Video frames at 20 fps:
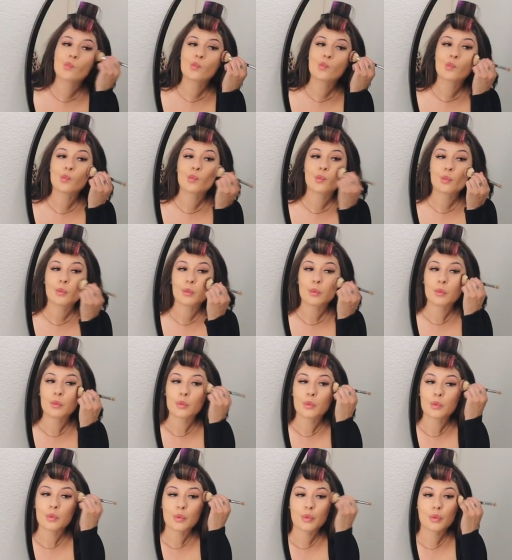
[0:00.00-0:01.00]

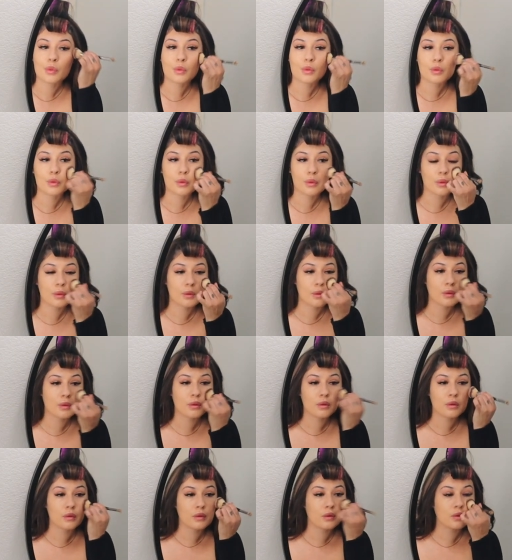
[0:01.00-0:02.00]

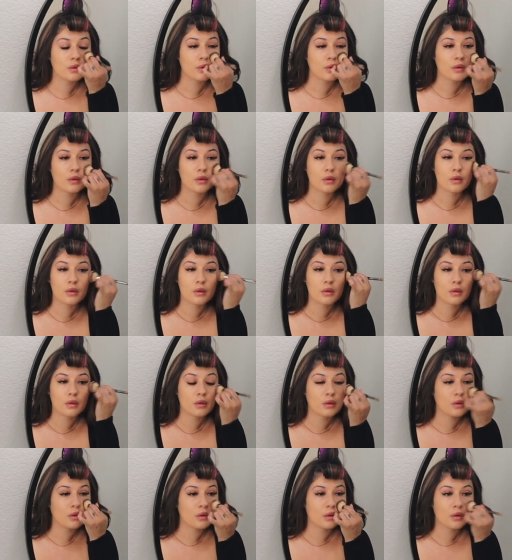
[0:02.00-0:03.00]

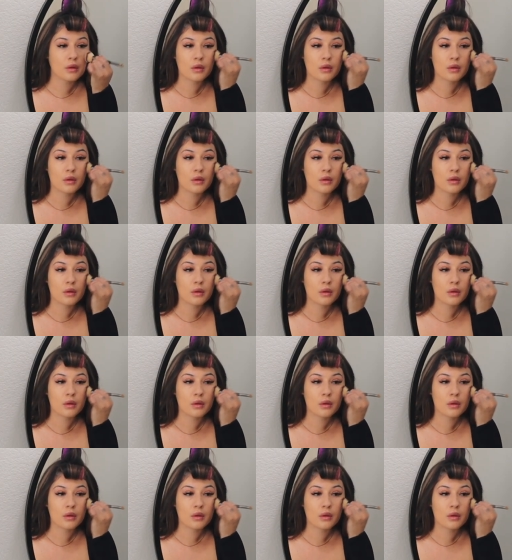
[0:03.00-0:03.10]
Nobody speaks.